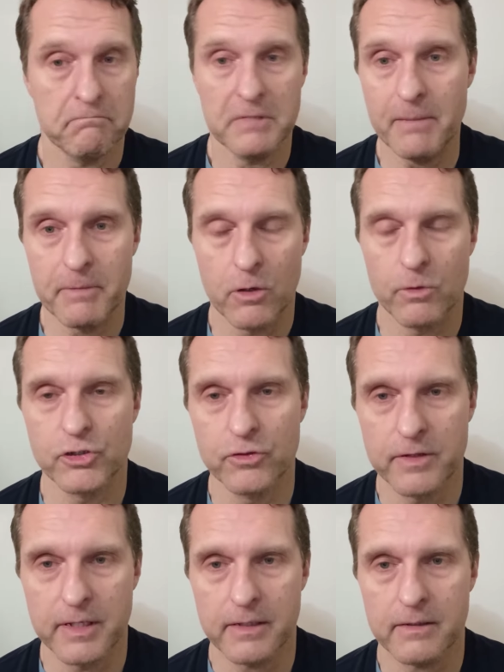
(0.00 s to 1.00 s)
let me know what
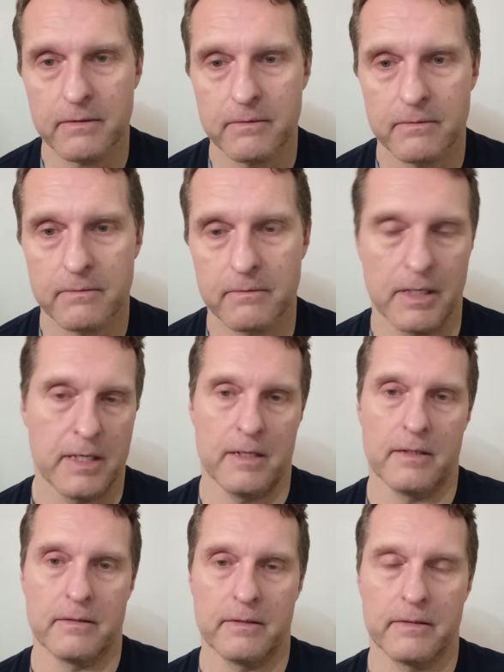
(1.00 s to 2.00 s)
you think.
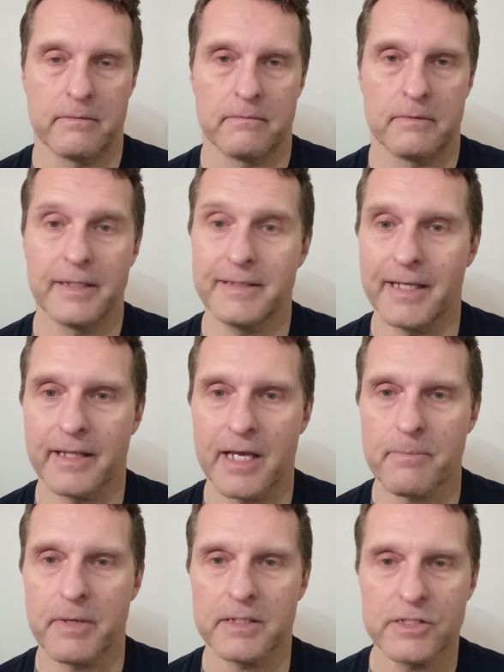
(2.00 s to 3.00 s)
Uh, hit that
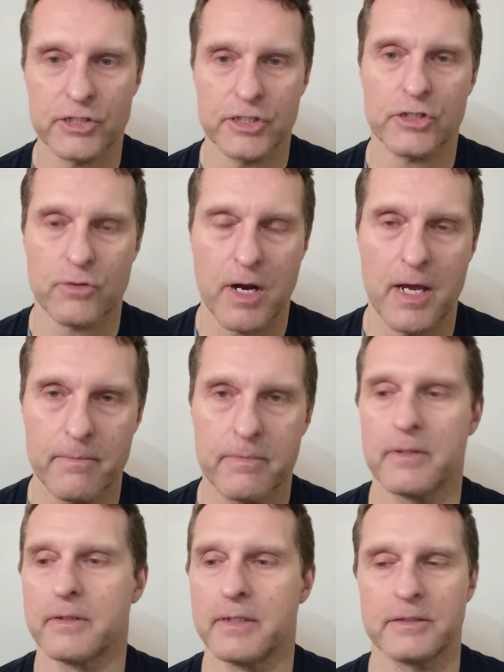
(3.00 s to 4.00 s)
like button, subscribe.
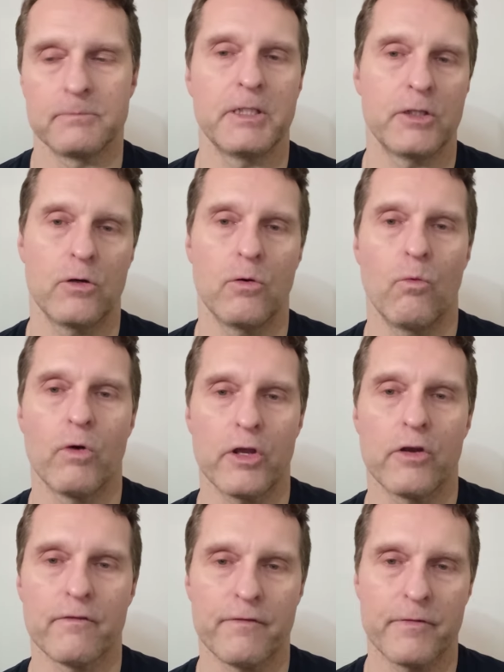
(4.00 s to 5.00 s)
Let me know what are
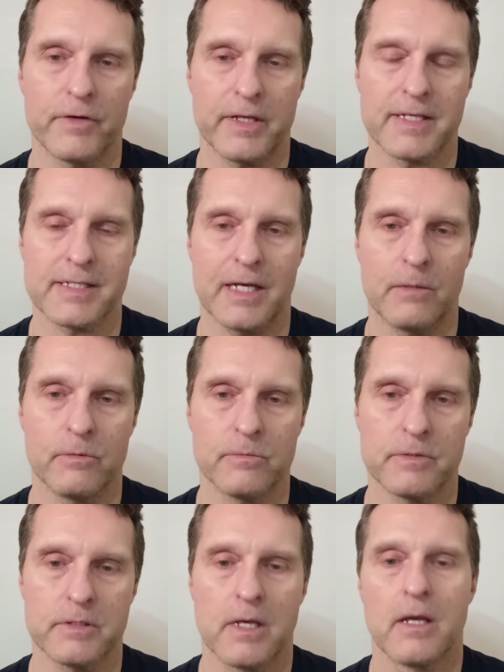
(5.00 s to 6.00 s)
your favorite Kiss
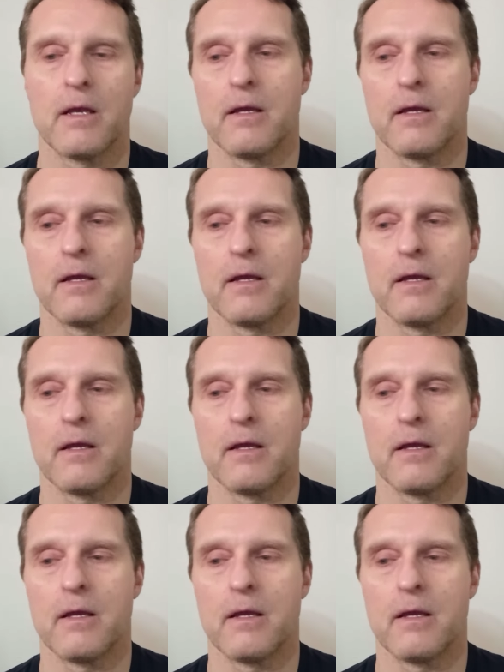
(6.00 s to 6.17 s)
albums.